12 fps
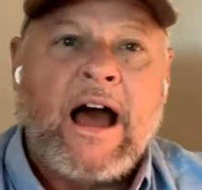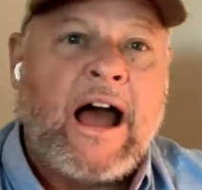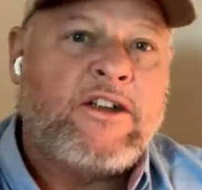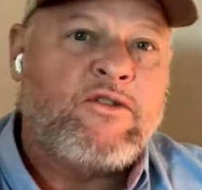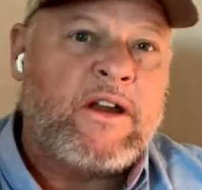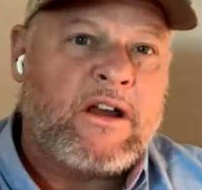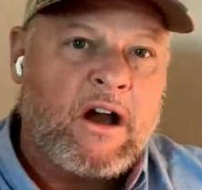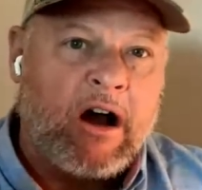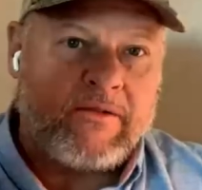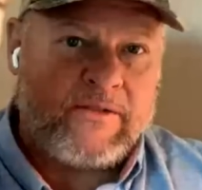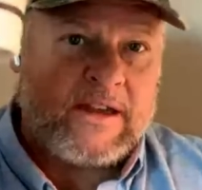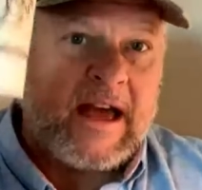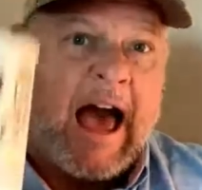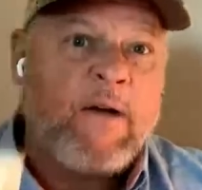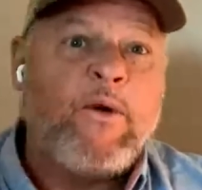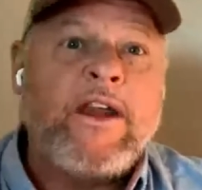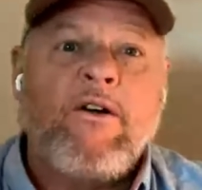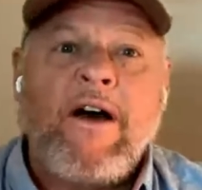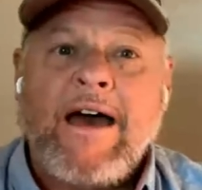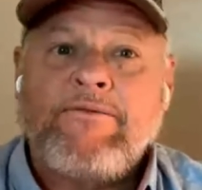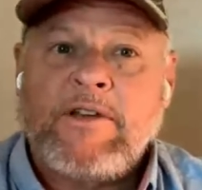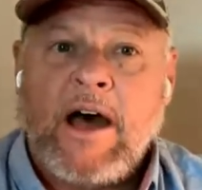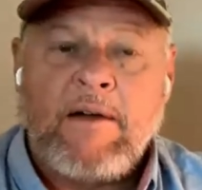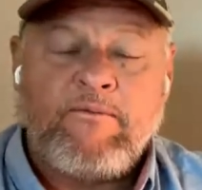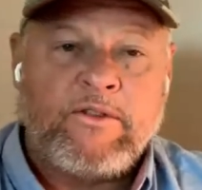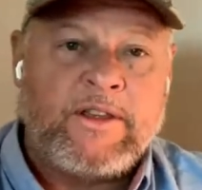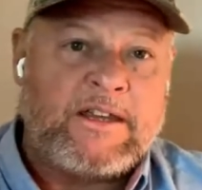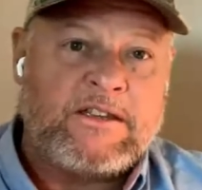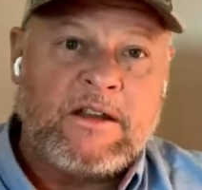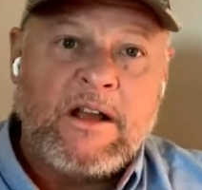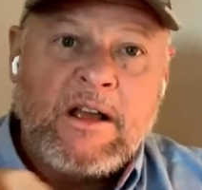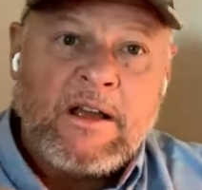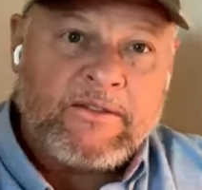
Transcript: I drink coffee. We don't have time for this.